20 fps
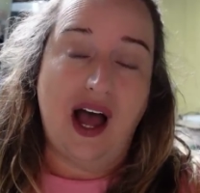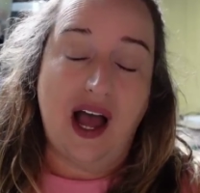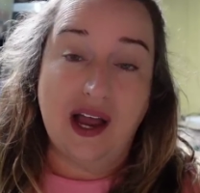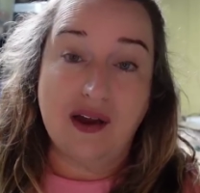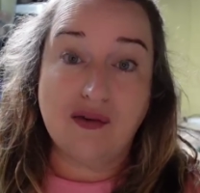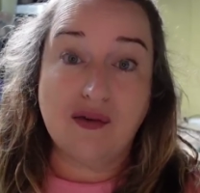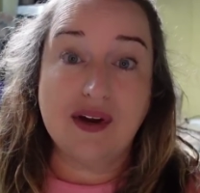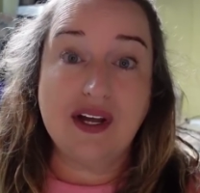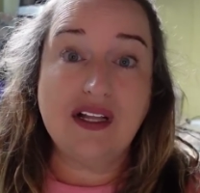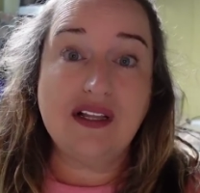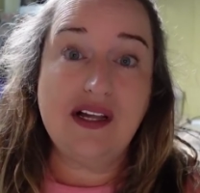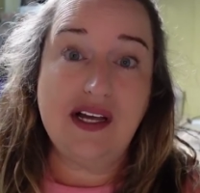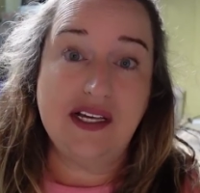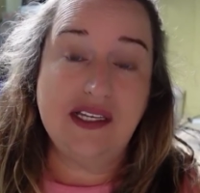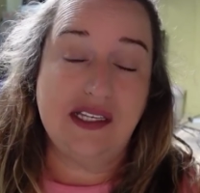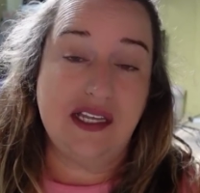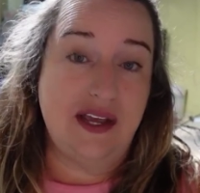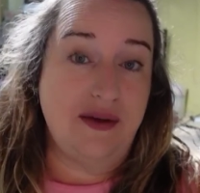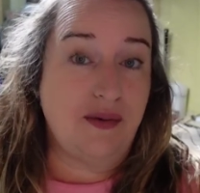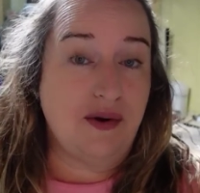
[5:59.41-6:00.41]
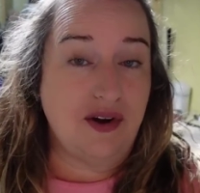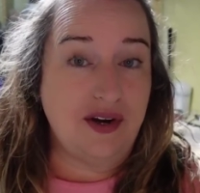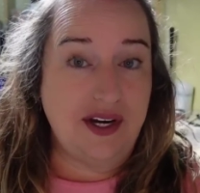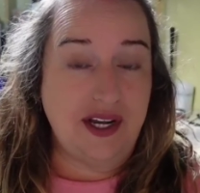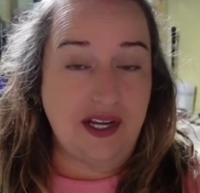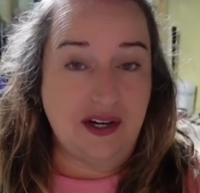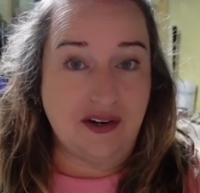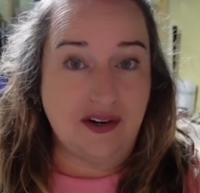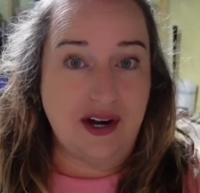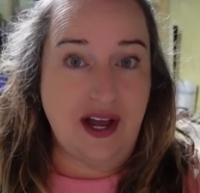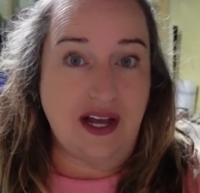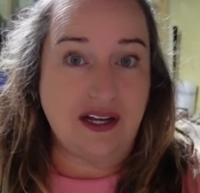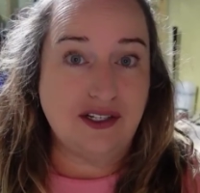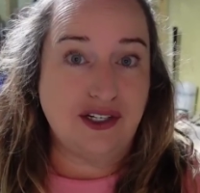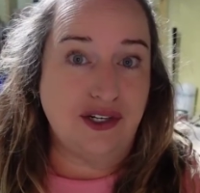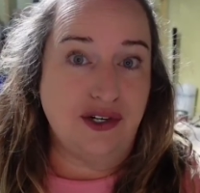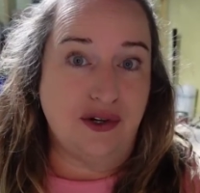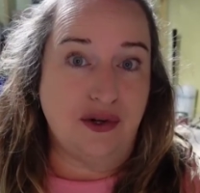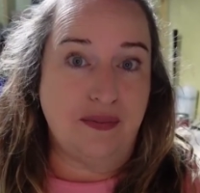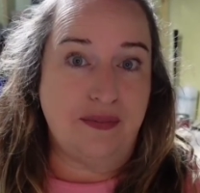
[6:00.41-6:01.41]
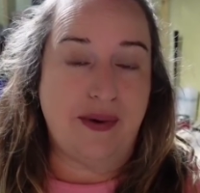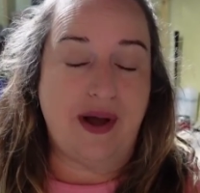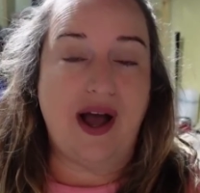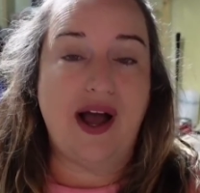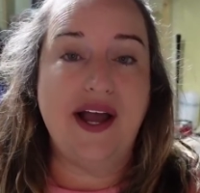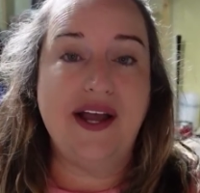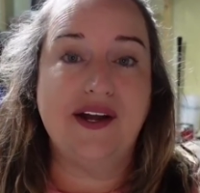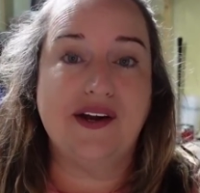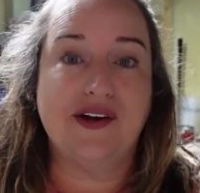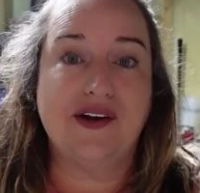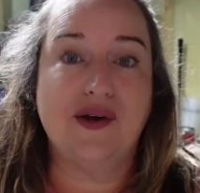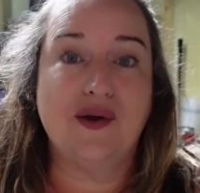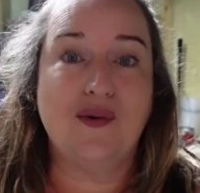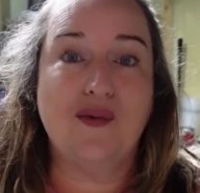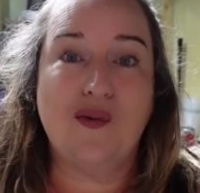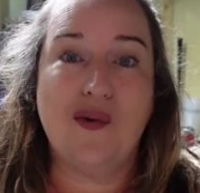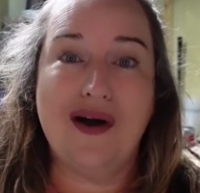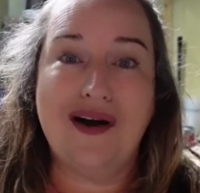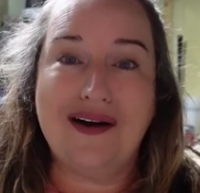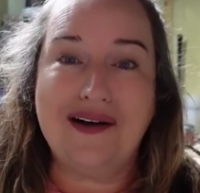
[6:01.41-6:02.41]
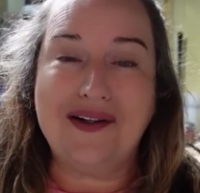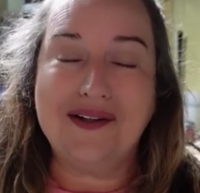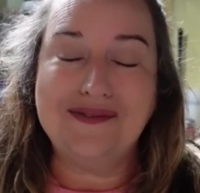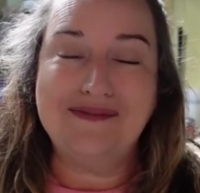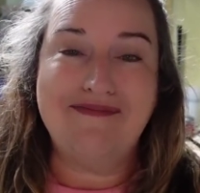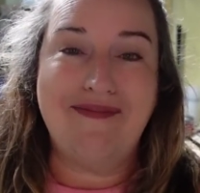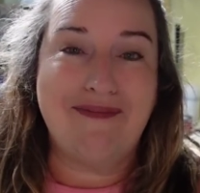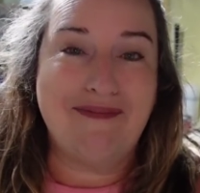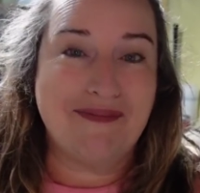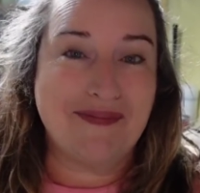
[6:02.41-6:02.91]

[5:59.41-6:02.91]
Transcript: I realized they were an international buyer. Well,